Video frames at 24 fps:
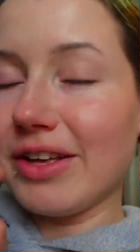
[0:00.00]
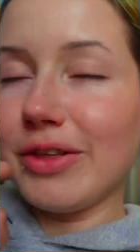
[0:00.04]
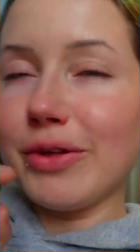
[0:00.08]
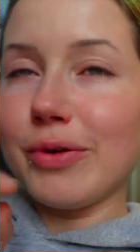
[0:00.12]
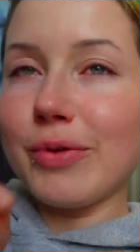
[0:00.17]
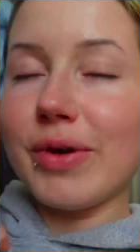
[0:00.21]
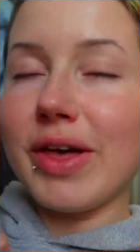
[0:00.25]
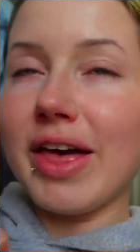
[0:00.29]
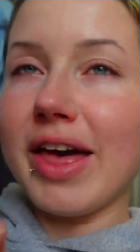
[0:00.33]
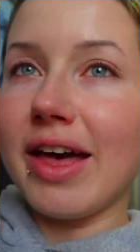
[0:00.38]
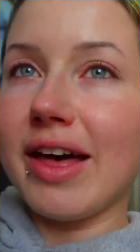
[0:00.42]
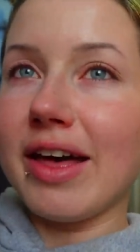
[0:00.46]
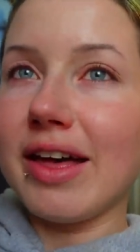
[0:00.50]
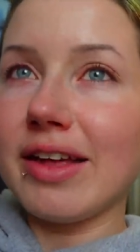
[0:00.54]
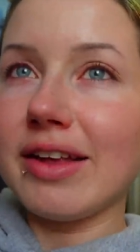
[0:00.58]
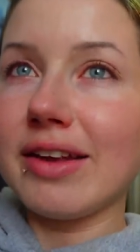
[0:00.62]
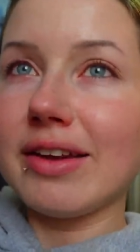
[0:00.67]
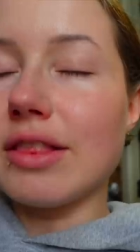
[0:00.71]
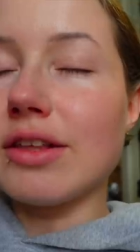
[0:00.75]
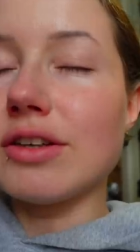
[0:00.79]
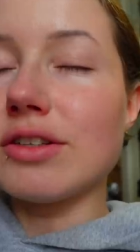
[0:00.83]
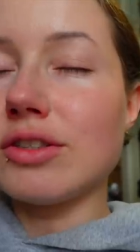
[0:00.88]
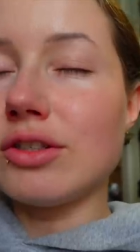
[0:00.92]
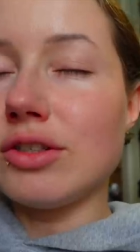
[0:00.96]
You
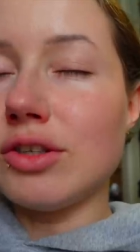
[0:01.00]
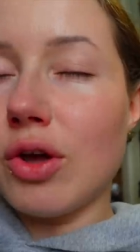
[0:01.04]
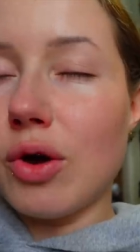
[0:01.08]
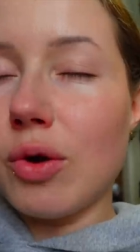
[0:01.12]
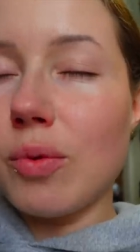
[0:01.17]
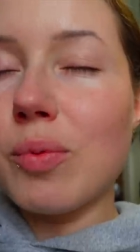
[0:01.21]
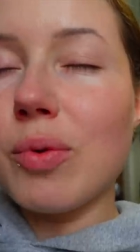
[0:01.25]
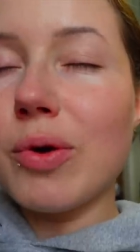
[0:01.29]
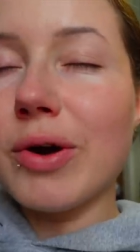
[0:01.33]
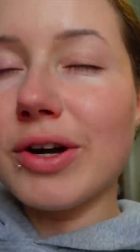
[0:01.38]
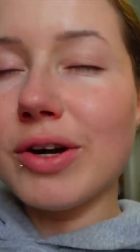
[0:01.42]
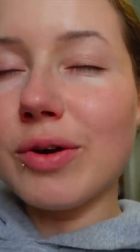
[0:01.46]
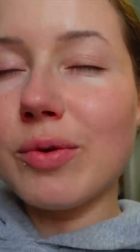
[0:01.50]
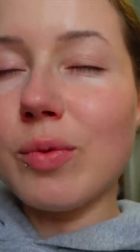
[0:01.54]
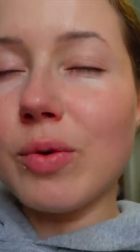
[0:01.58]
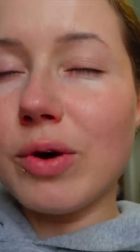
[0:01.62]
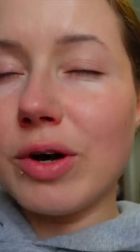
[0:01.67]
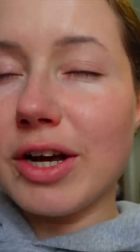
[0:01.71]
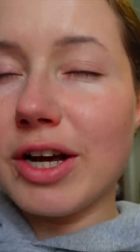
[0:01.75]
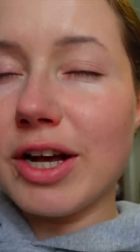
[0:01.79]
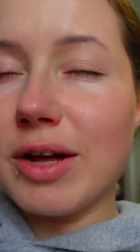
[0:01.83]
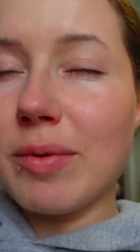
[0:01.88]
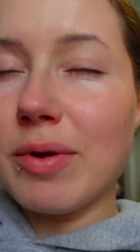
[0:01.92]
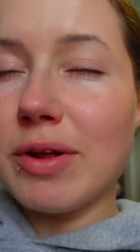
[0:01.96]
can't, there's no point of
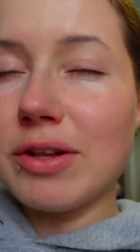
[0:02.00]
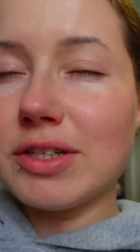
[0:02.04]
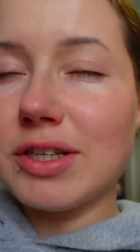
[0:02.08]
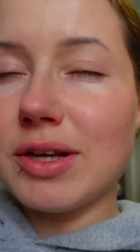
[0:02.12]
worrying about